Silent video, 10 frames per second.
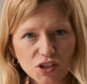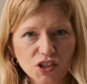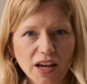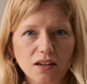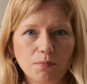to
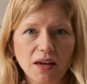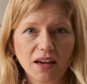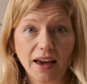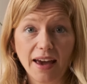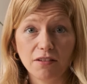shade a
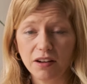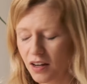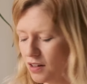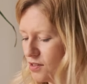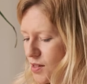big
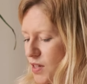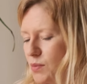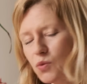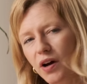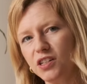area,
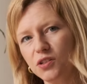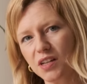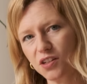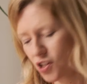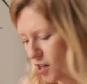sometimes what I do
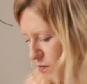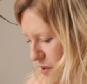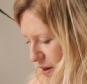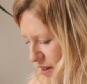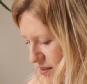is I turn
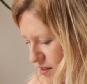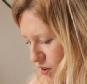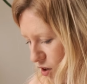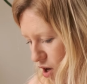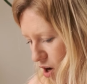my
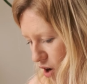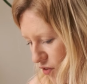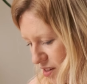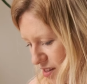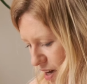pencil
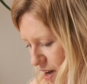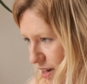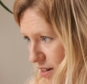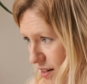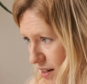on the
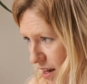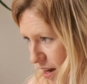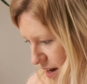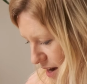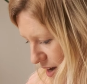side
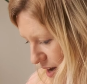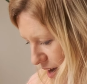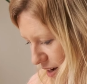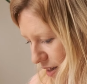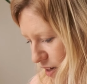
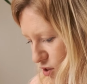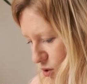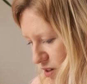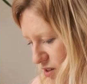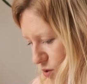and it gives
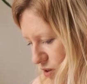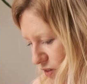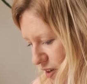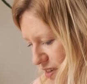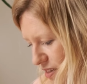you a sort
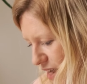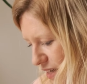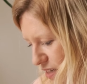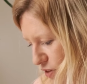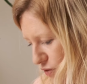of
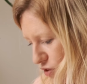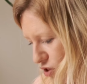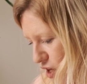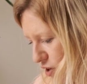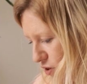slightly
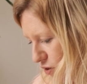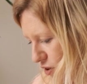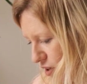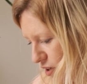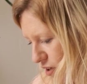different tone,
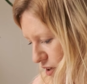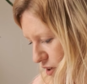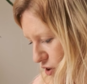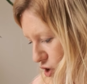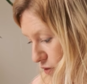
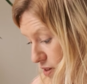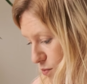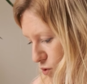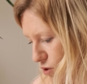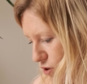covers
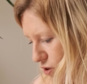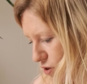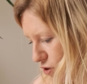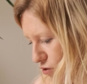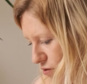more
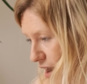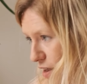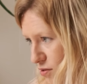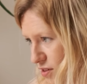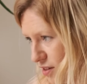
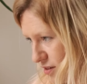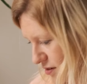ground.